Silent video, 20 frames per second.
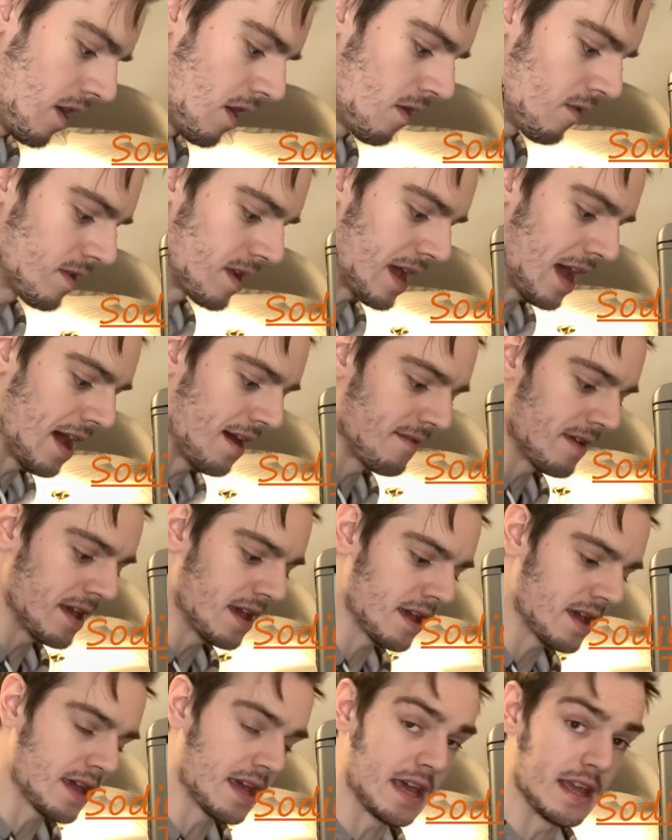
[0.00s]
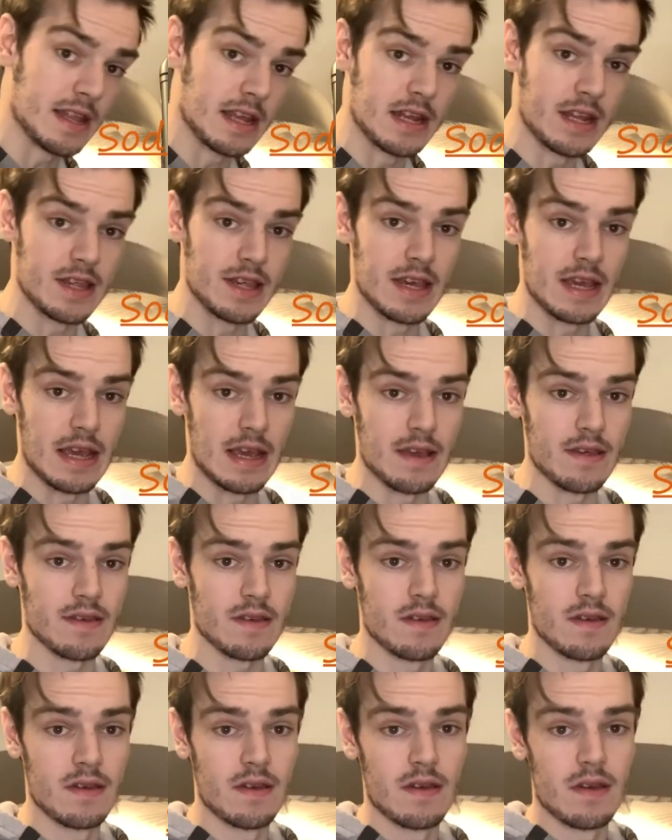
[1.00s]
already having kidney disease,
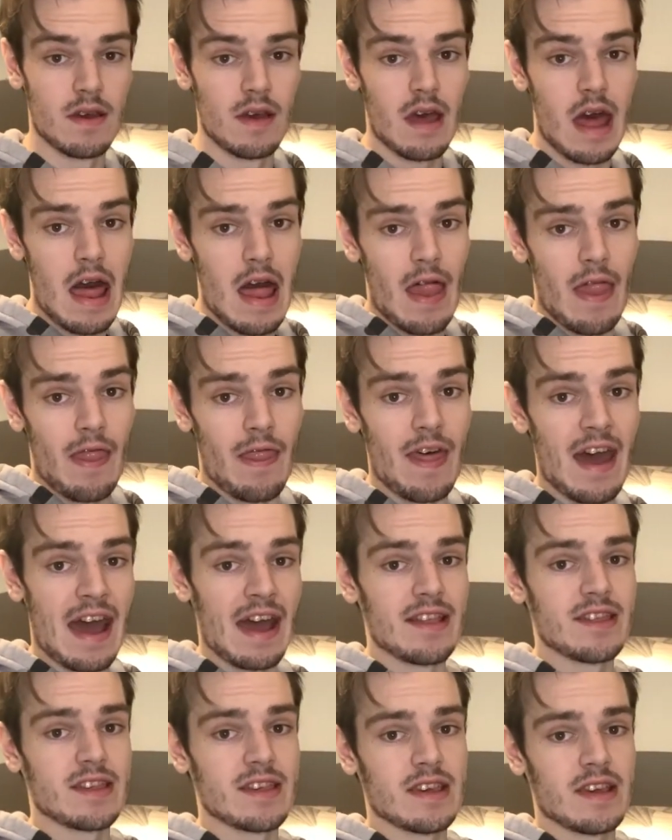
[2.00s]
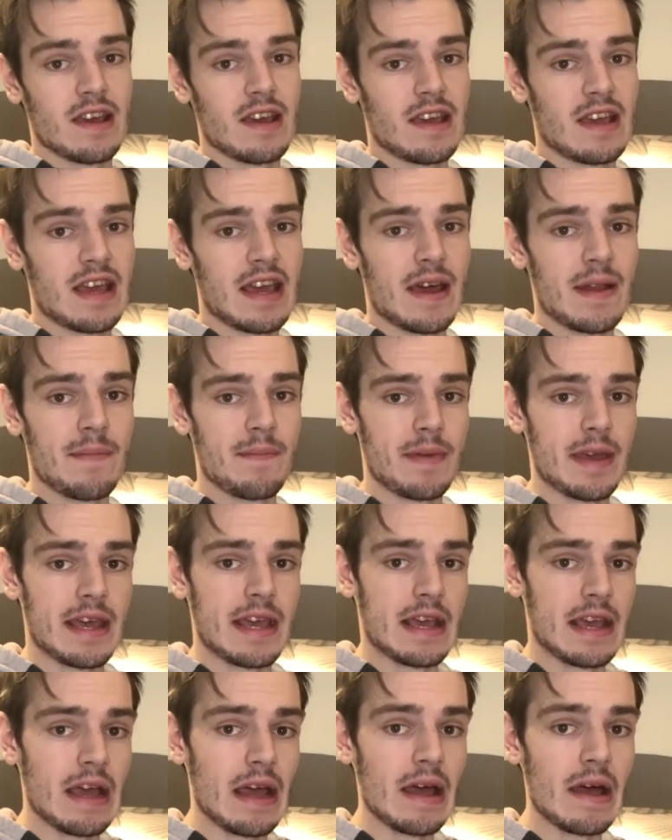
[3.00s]
that can
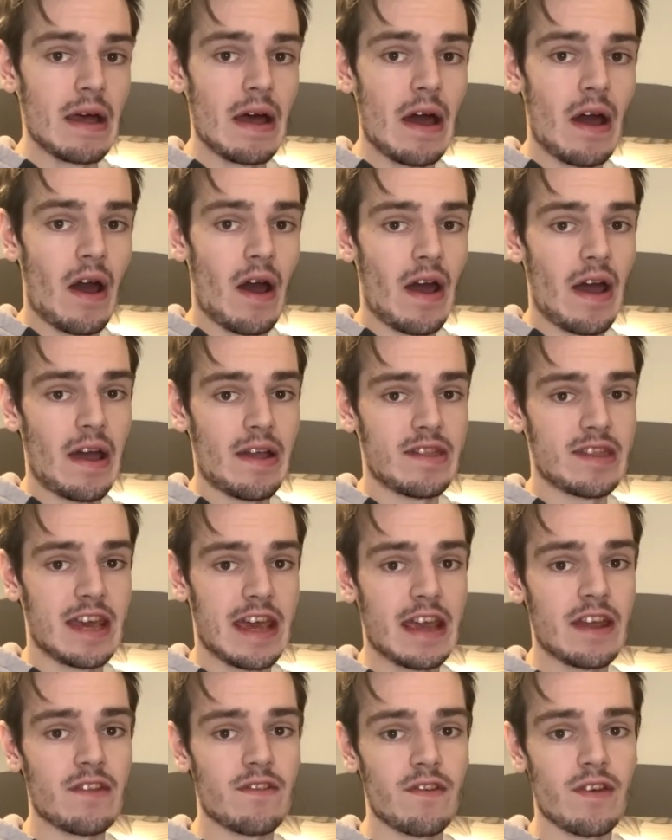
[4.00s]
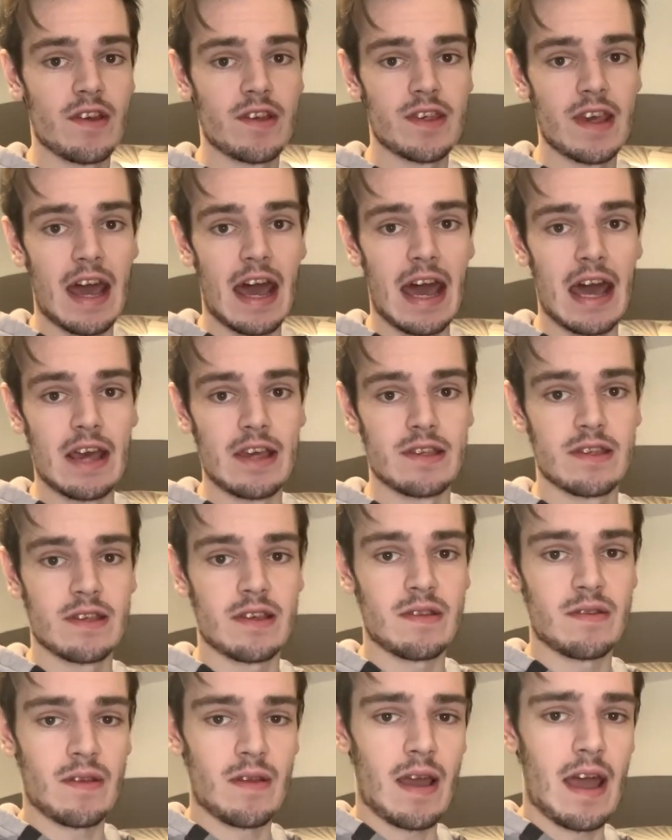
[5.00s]
be dangerous, as
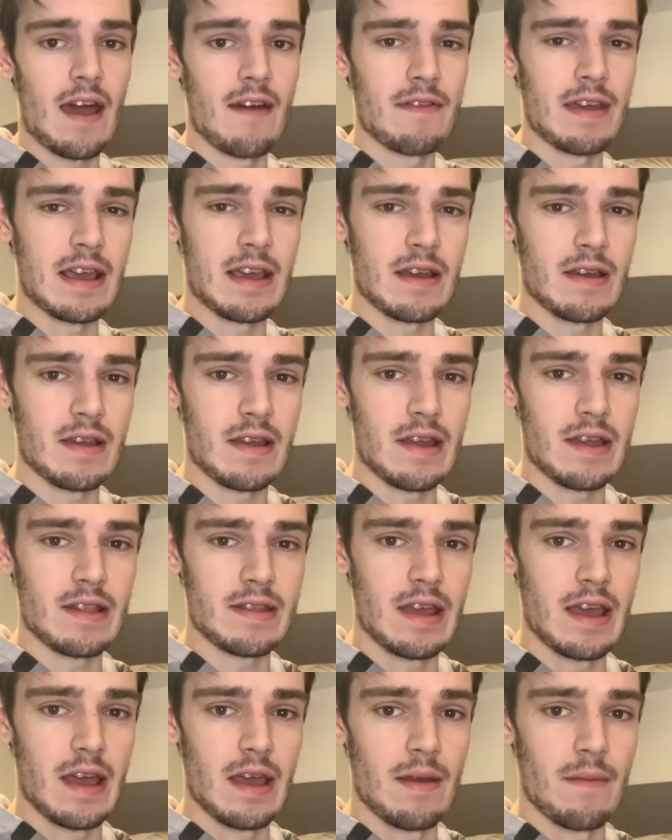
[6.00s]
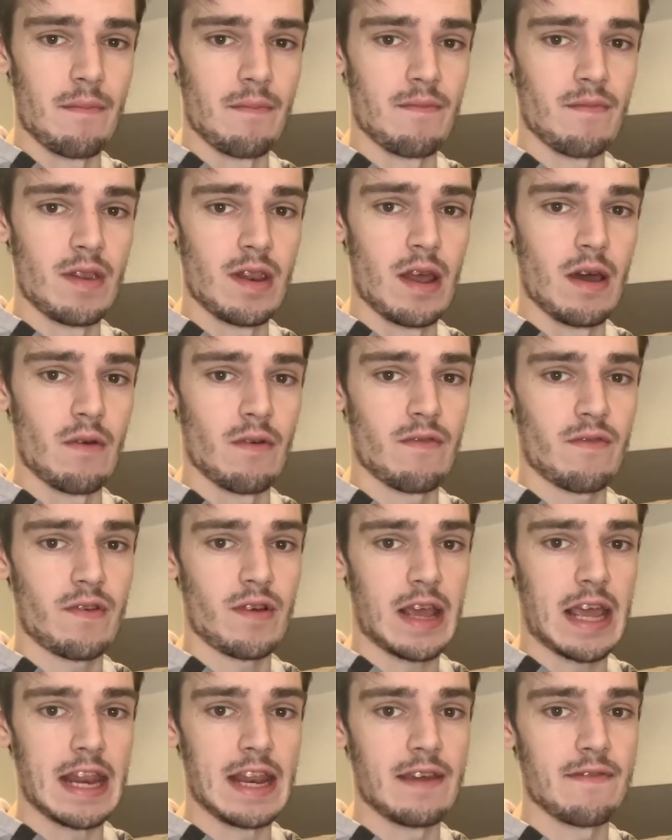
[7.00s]
having low
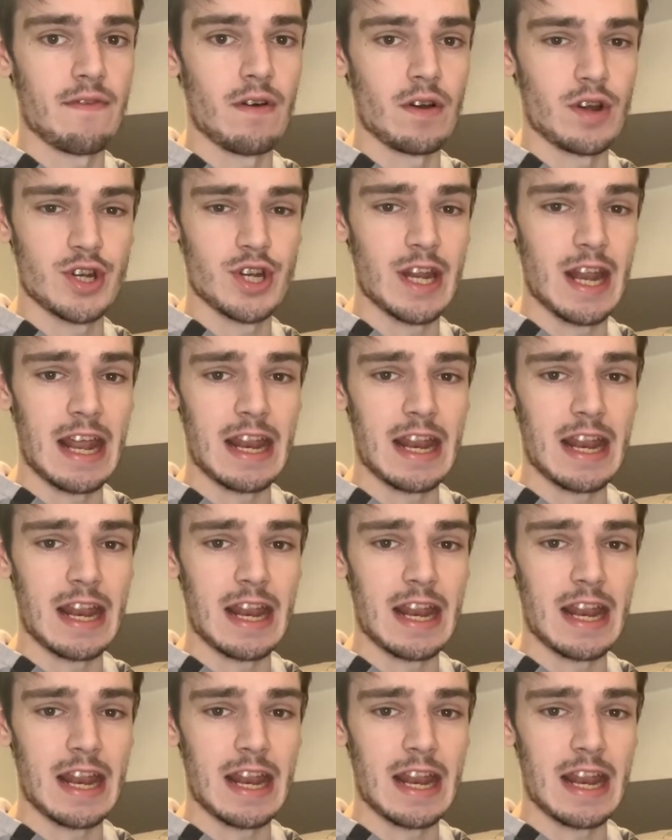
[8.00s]
kidney function